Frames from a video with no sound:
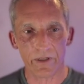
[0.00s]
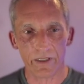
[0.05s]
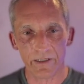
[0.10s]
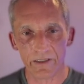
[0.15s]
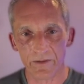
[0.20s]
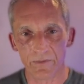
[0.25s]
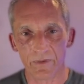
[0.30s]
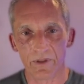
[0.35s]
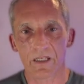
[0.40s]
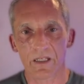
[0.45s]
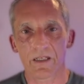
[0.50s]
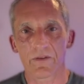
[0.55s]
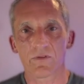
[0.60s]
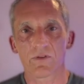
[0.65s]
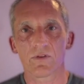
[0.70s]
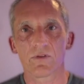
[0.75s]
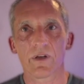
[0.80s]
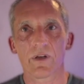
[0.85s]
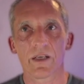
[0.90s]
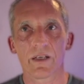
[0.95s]
intimate
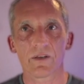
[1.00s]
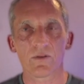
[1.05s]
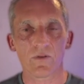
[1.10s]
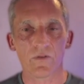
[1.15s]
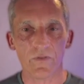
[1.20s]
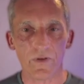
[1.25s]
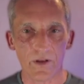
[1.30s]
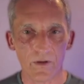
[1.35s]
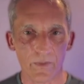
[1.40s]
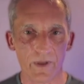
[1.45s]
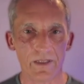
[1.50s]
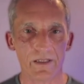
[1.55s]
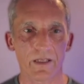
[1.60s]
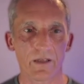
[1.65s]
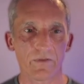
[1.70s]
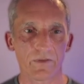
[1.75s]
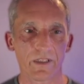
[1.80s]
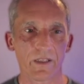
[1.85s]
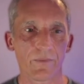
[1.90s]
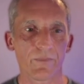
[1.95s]
level and to feel
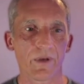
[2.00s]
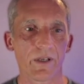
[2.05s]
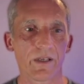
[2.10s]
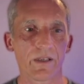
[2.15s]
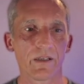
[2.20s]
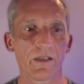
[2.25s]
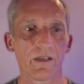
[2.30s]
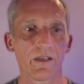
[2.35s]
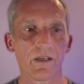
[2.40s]
myself deeply,